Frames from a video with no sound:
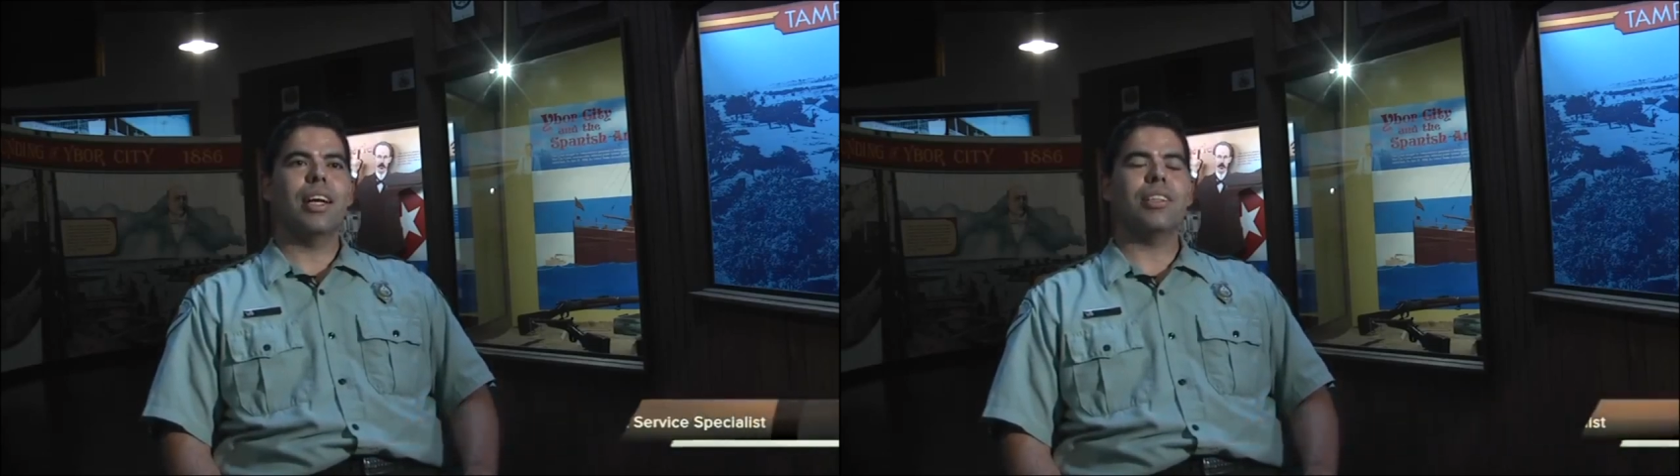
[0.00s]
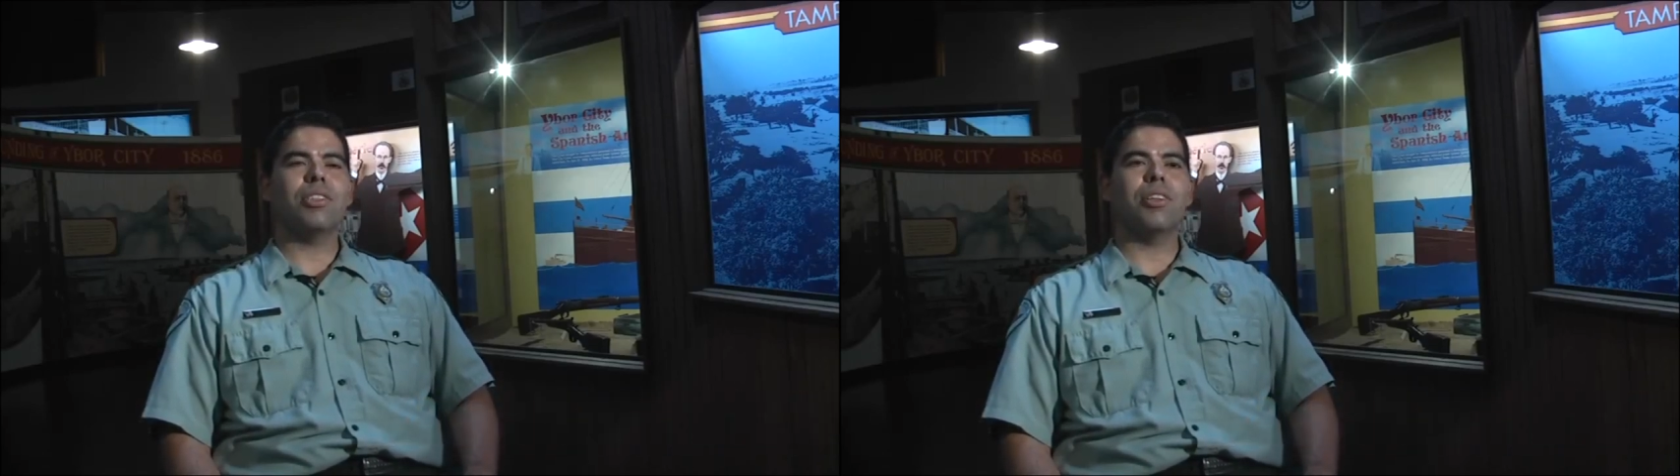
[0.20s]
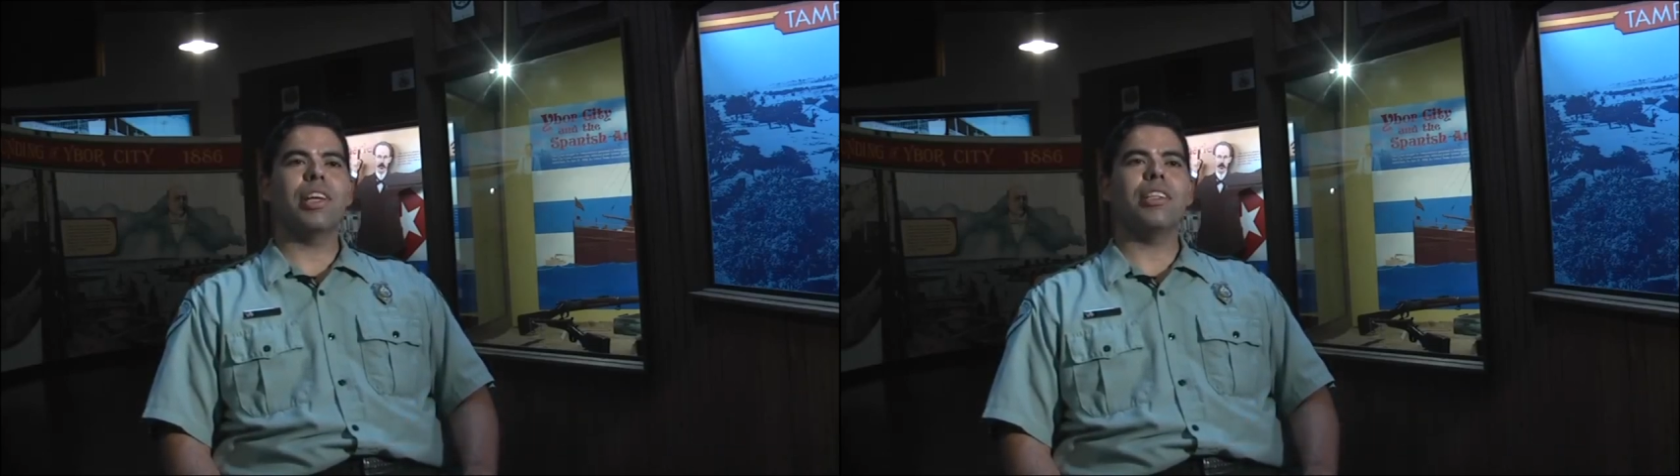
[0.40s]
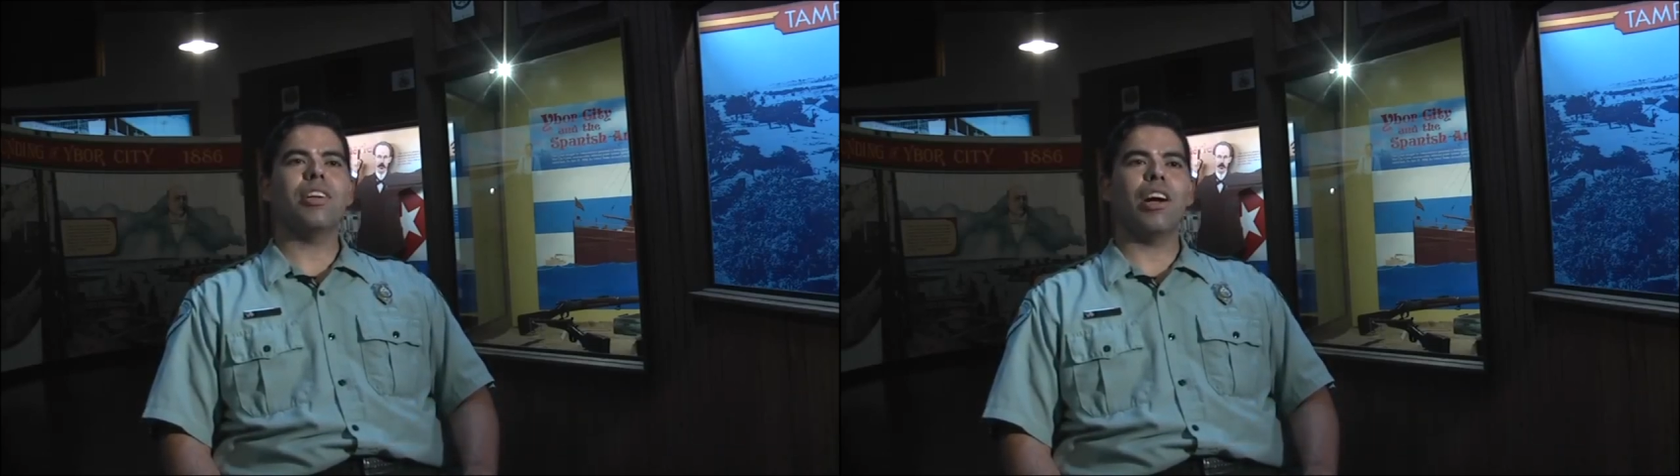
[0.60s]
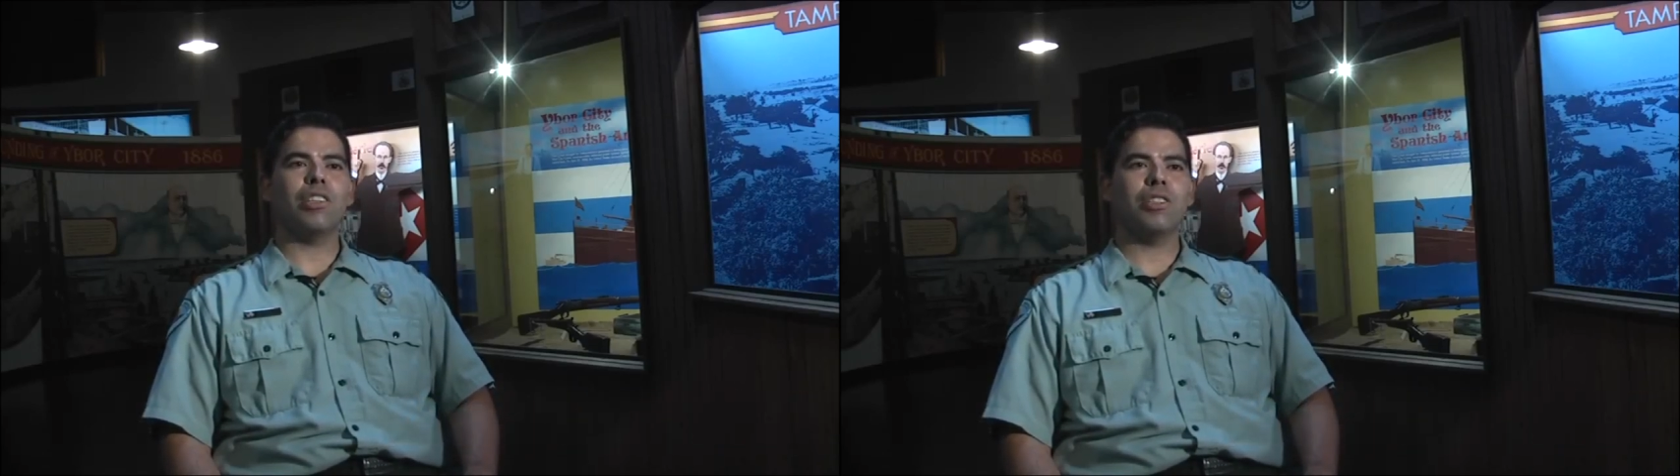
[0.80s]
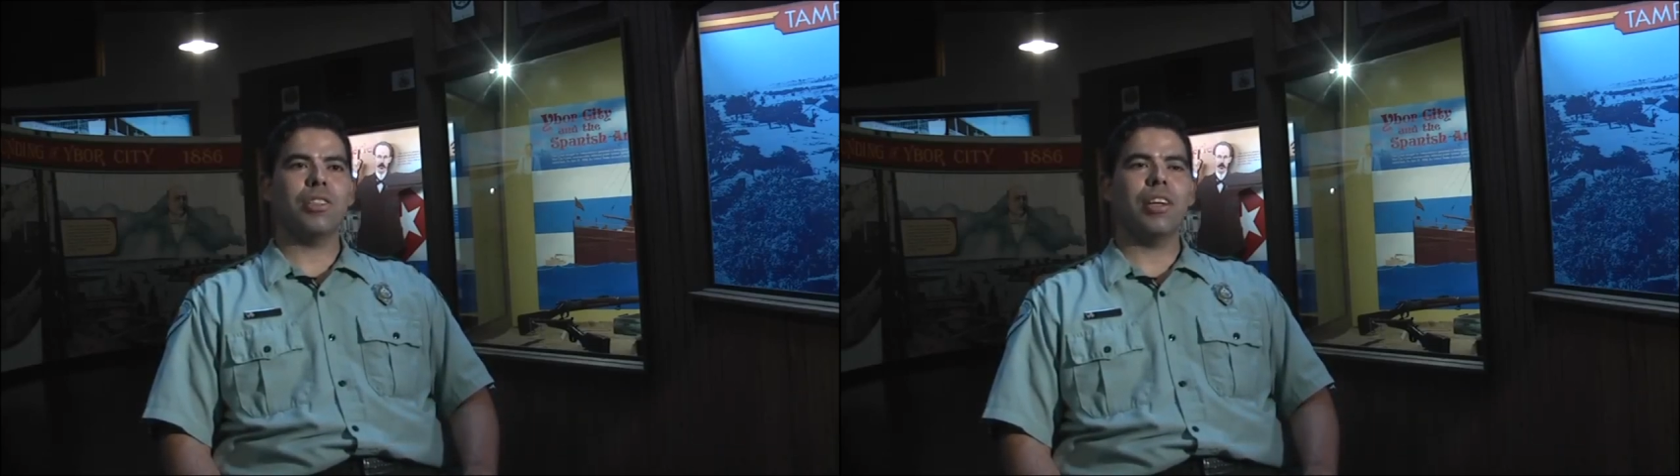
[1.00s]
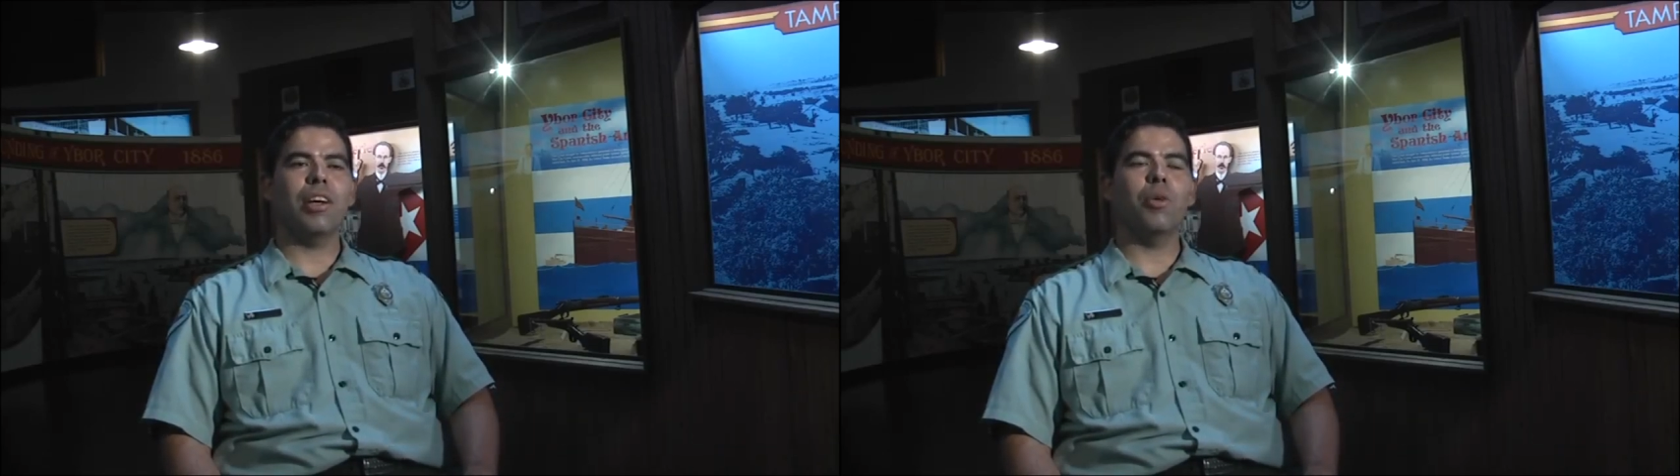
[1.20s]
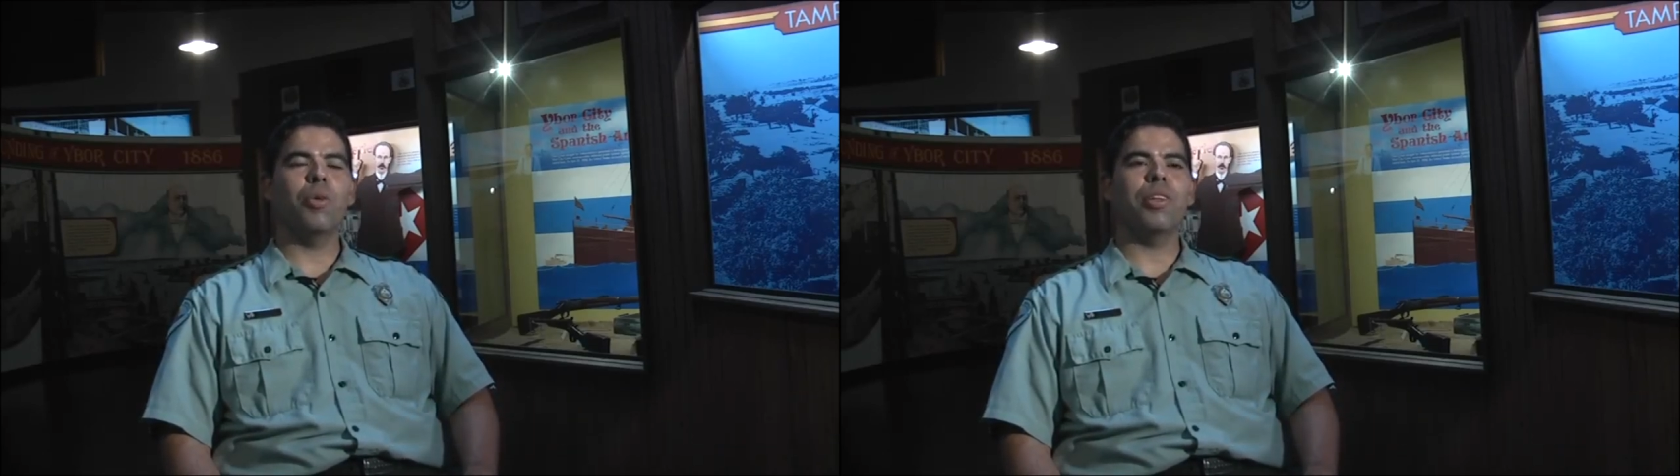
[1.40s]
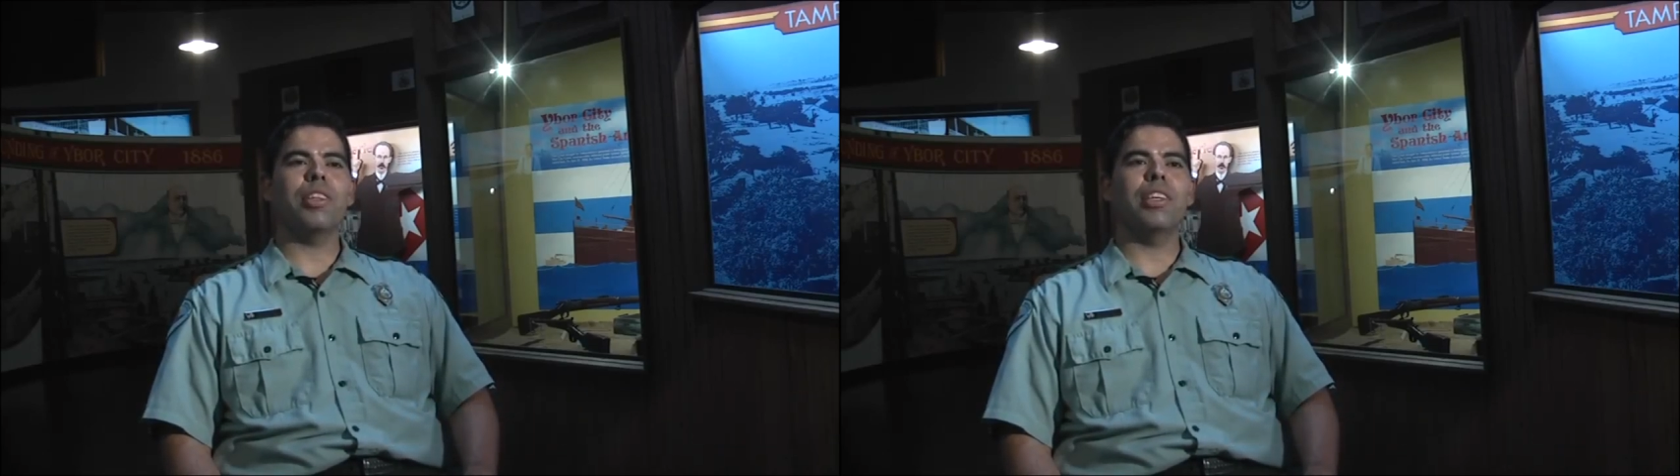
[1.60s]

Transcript: And so they talked with